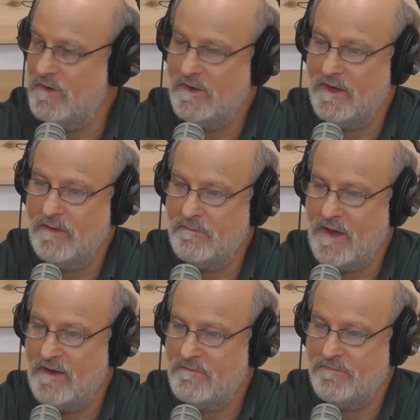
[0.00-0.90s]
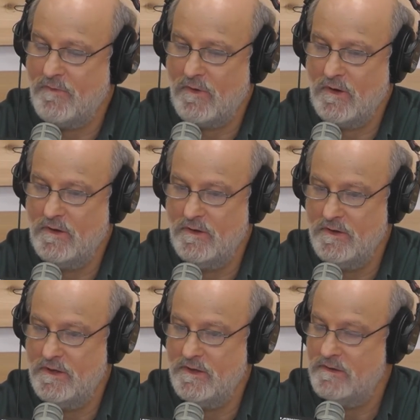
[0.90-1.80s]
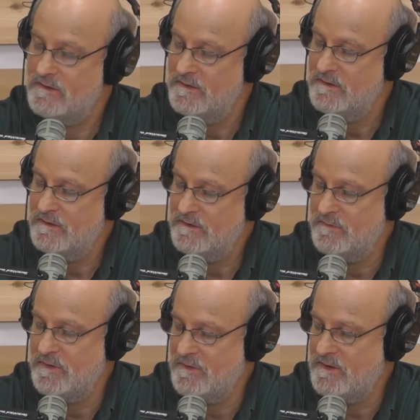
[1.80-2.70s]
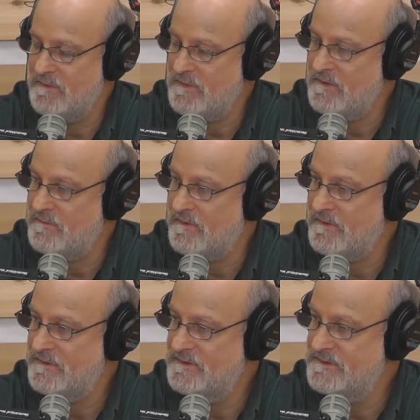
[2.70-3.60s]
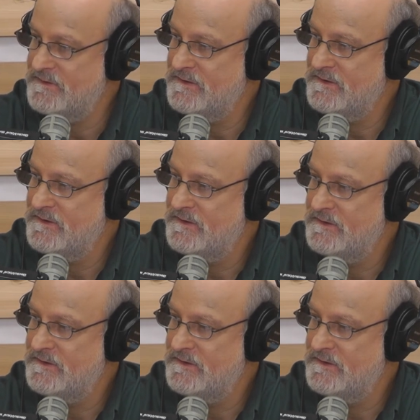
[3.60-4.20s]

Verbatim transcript: really make for good community people. Yeah. Oh yeah.